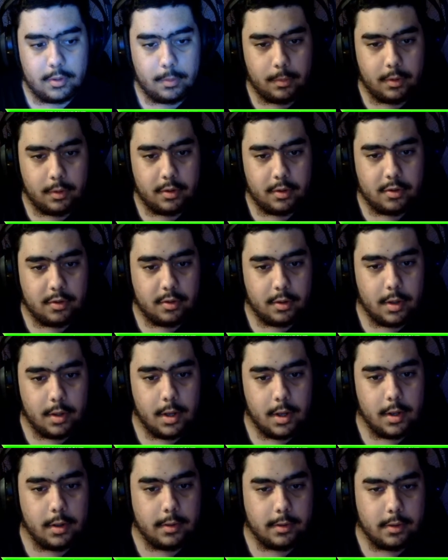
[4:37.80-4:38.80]
which
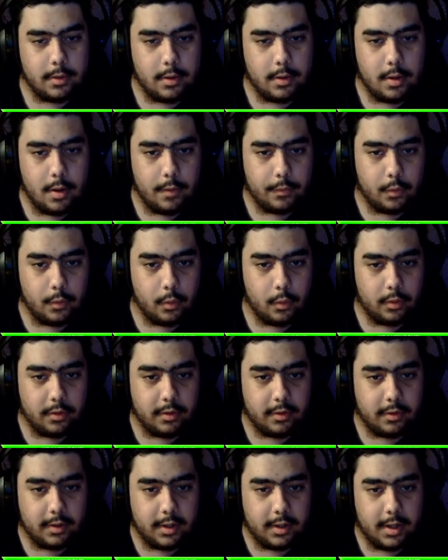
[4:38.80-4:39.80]
it, of course,
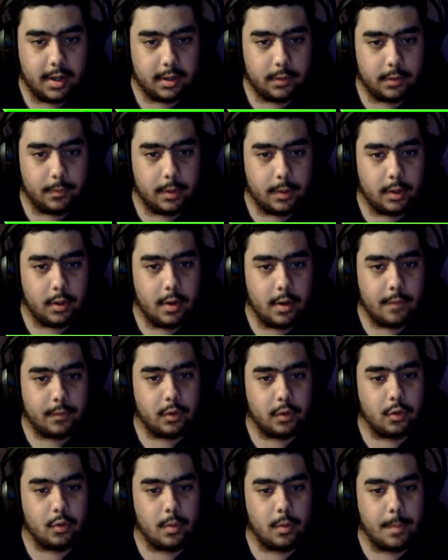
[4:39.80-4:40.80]
doesn't get activated. You have to
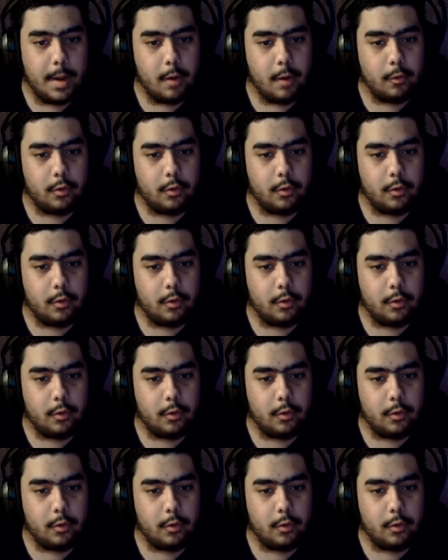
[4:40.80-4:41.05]
do the power